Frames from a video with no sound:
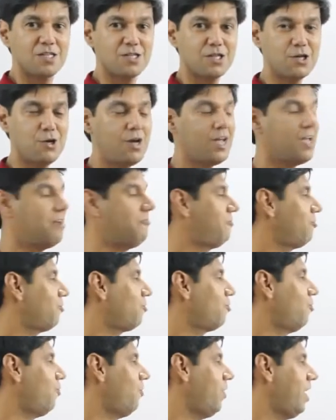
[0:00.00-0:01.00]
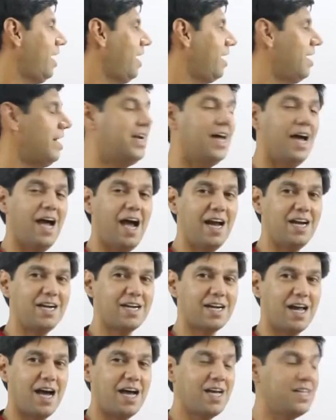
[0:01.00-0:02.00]
So if you go ahead
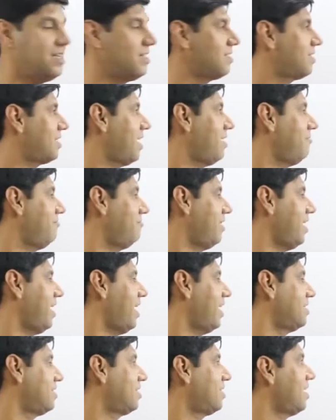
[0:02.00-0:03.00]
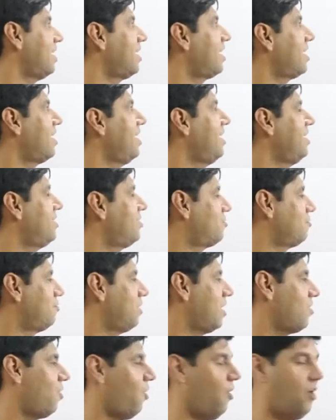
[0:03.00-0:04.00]
and try the same way and say it needs to
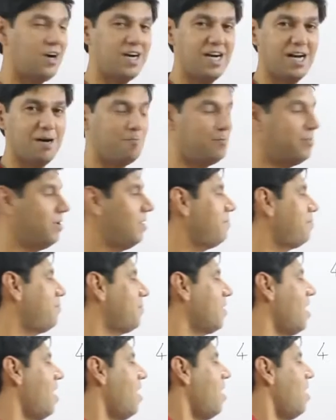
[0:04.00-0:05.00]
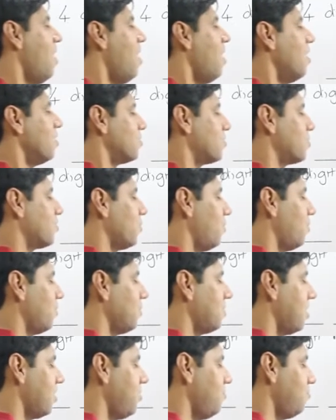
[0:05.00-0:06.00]
be an odd number. So
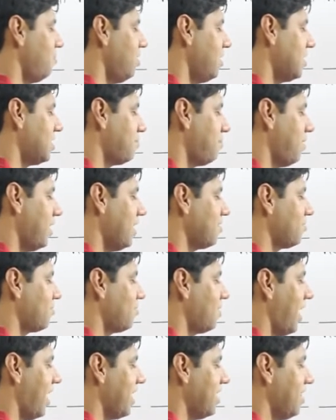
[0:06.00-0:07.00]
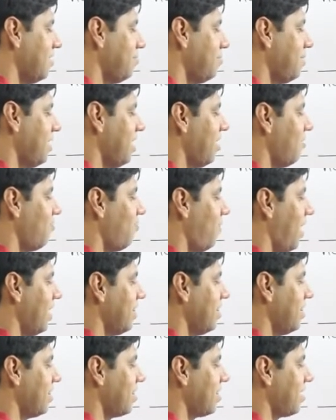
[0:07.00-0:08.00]
the units place could either be a
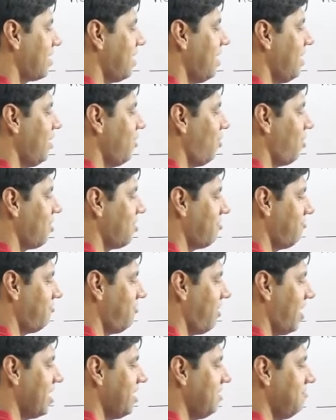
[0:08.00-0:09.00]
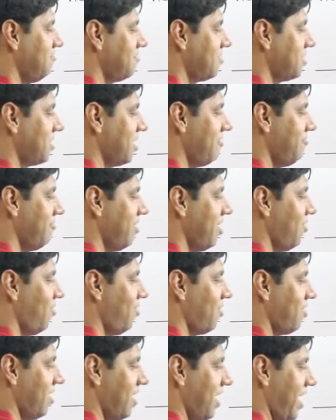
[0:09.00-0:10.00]
1, 3 or a 5, 7
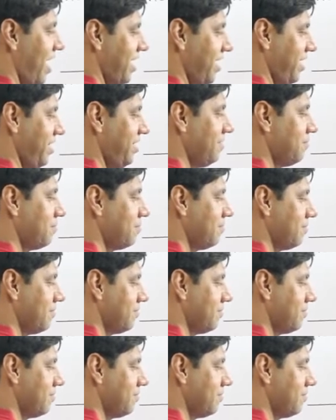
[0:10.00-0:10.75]
or a 9.